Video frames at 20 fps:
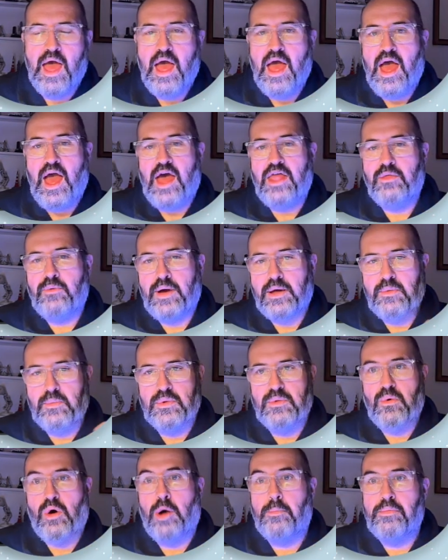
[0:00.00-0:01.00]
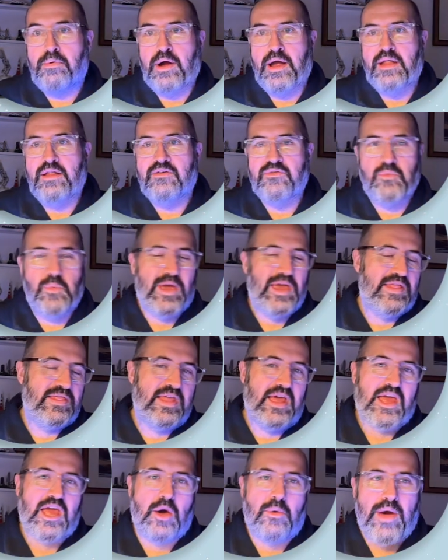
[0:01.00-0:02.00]
And the way it will operate is we can
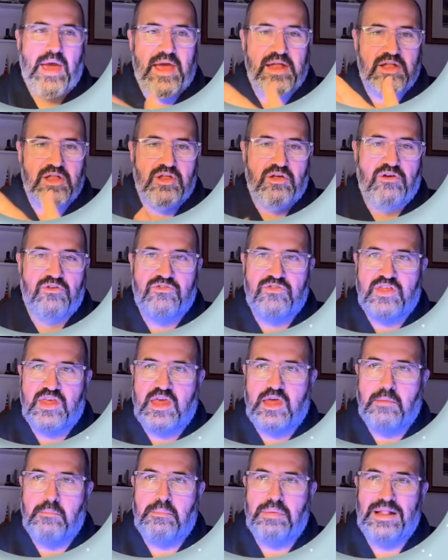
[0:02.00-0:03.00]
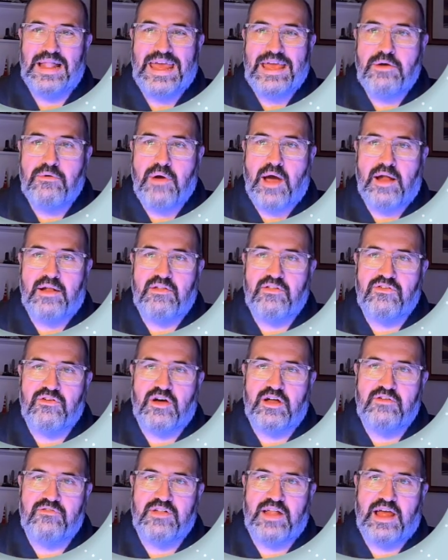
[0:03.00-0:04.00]
then go ahead and use the playground
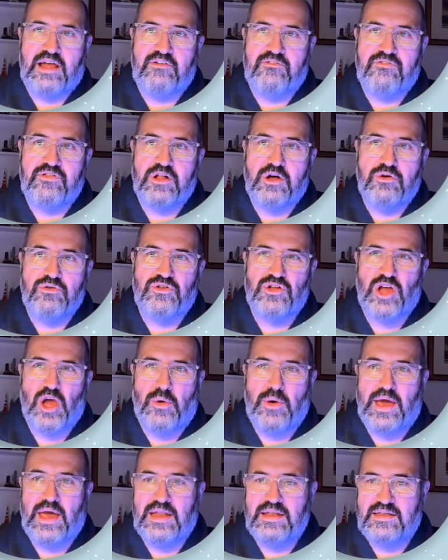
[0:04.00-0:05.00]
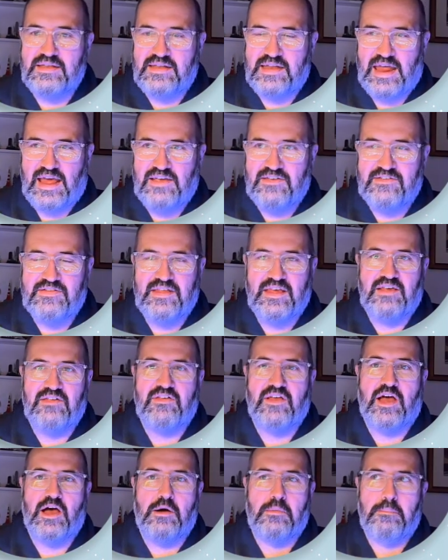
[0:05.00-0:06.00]
inside of langflow to go ahead, test things
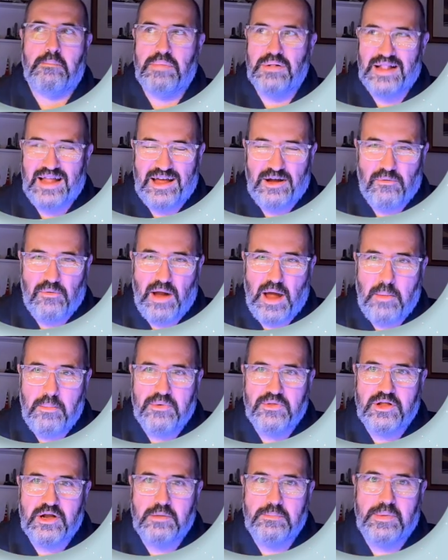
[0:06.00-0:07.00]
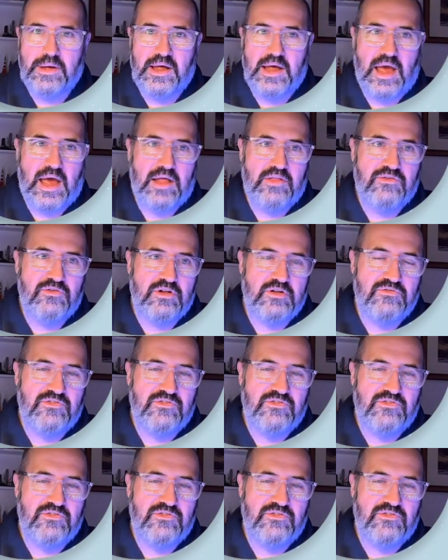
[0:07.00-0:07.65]
out, play around with it a bit, and sort of